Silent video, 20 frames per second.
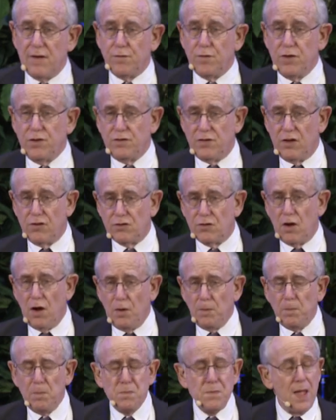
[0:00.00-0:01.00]

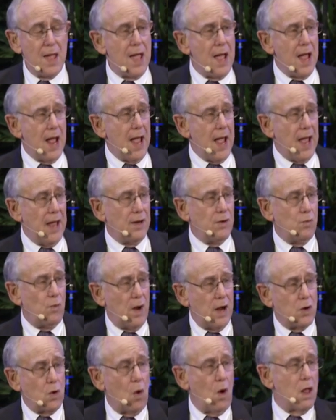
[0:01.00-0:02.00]
Francisco and
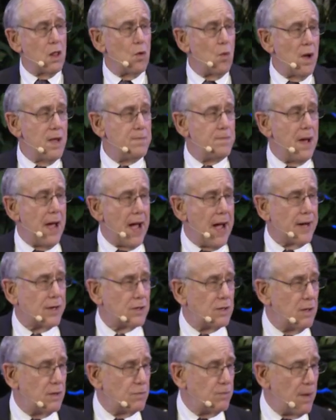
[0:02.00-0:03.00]
went all the way
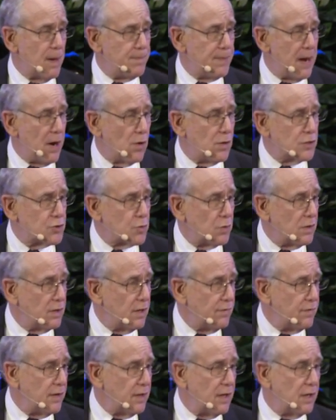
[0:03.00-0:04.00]
back. My parents were
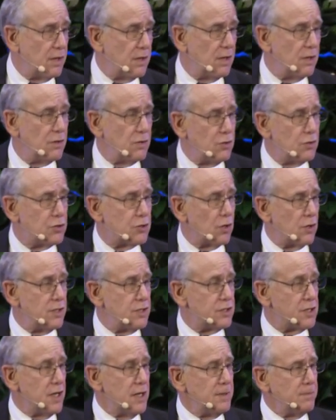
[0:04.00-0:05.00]
living in New
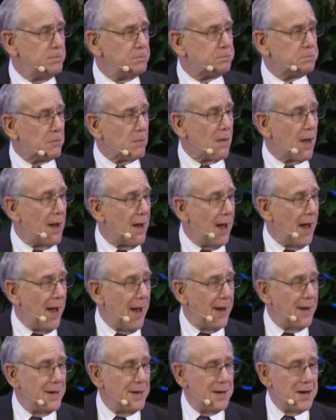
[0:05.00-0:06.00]
Jersey,
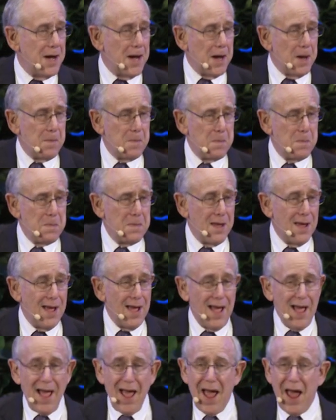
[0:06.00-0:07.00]
and
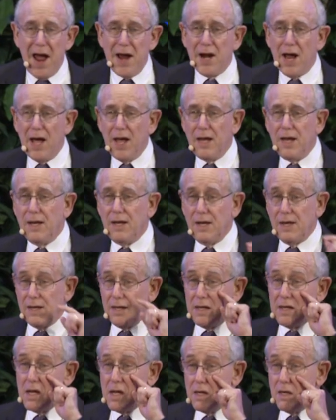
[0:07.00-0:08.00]

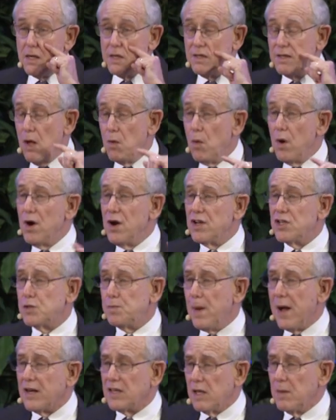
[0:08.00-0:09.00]
they weren't
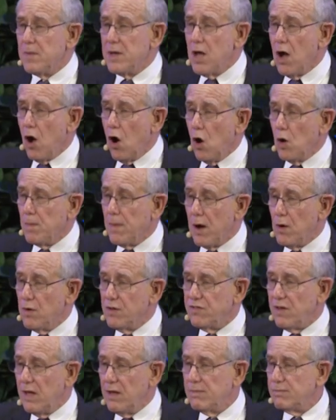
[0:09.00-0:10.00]
expecting me home. I
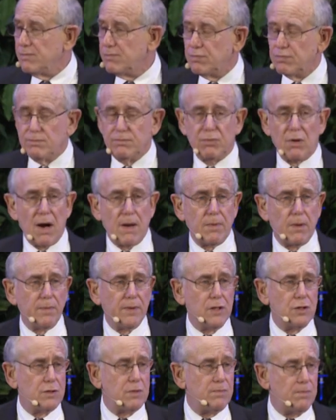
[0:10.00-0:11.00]
was
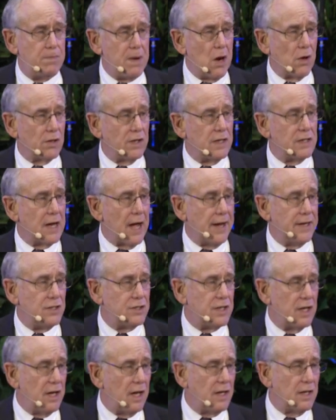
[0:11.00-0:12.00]
probably barely
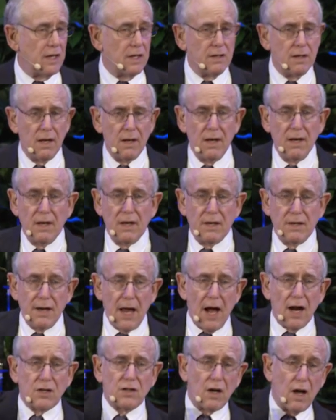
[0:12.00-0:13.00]
19 and
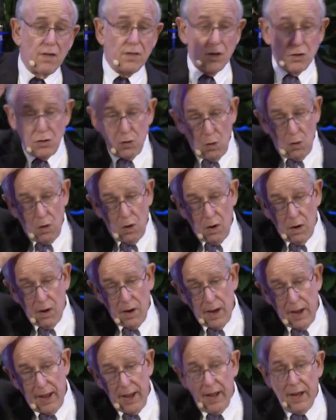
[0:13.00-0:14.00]
knocked on the
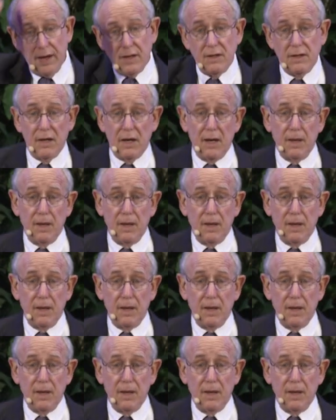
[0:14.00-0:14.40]
door, and